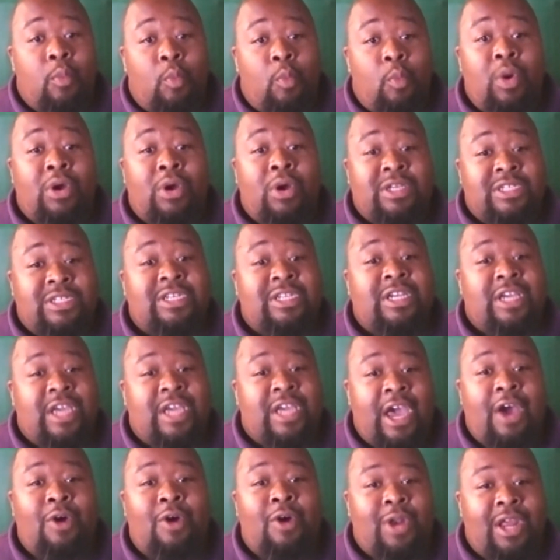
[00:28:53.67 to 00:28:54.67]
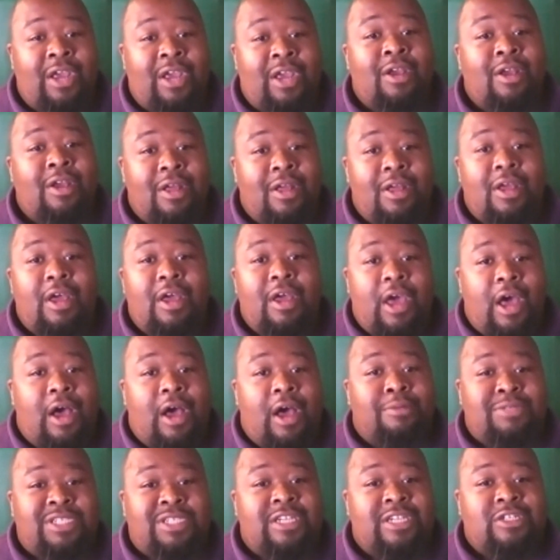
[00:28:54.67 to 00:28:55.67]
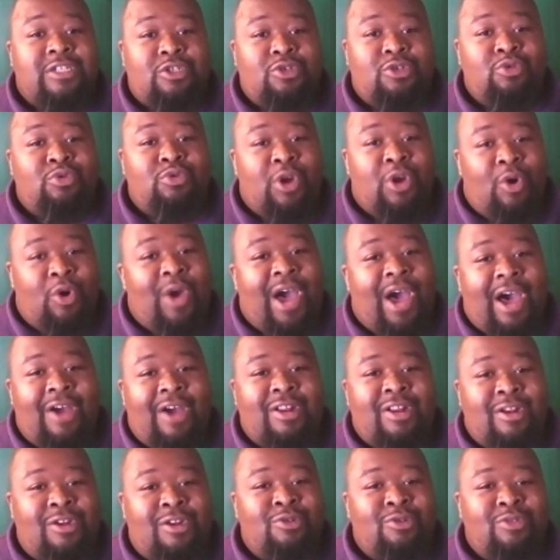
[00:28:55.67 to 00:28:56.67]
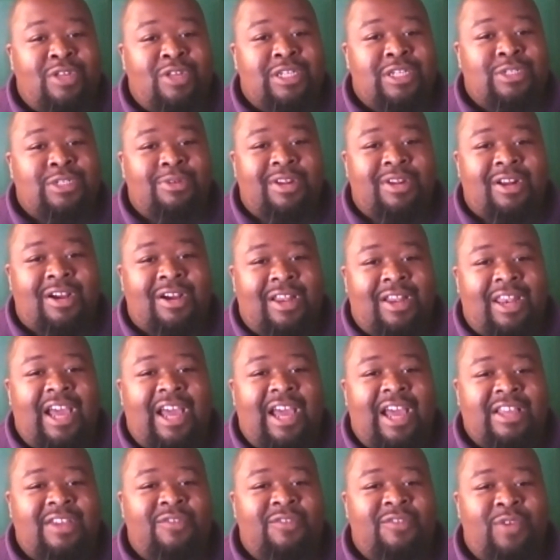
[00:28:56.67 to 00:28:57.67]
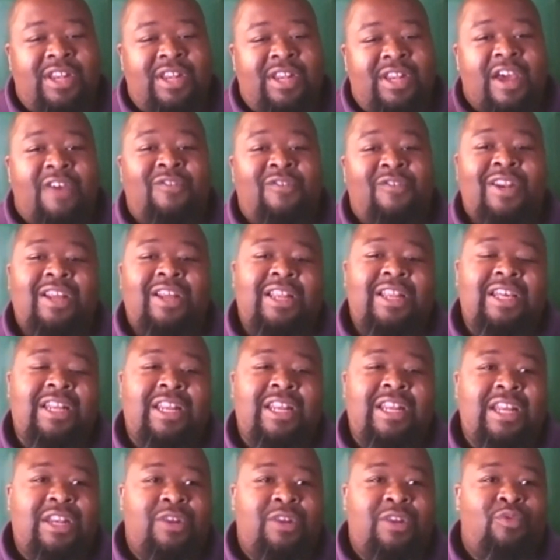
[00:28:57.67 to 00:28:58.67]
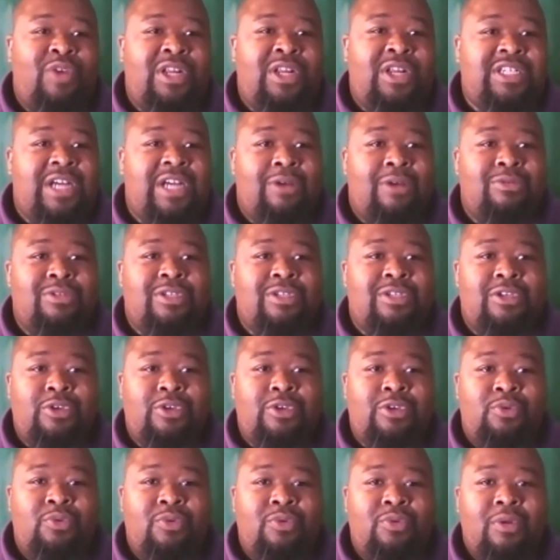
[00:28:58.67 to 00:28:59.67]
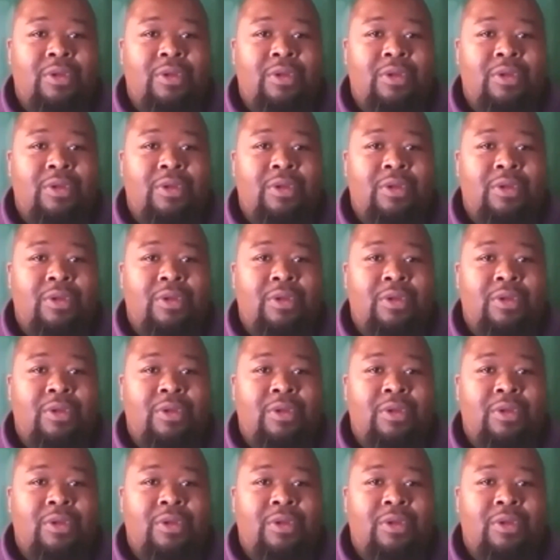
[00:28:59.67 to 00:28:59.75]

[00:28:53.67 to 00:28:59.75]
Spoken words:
Wilkinson County, since you know how to do this with a collective, we definitely need to reach out to you.